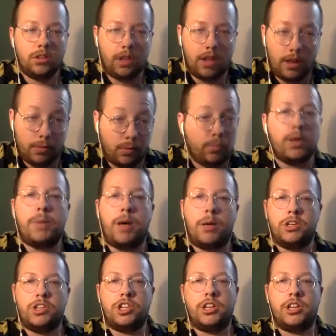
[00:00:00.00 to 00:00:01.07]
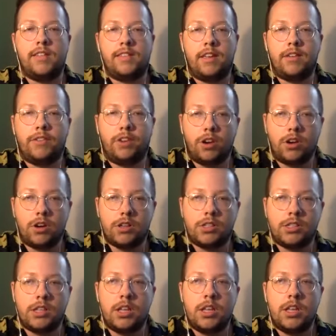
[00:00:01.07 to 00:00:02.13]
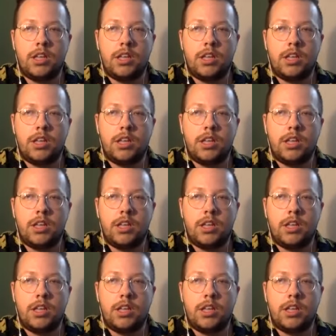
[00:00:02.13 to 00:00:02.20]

uh, we published an essay of hers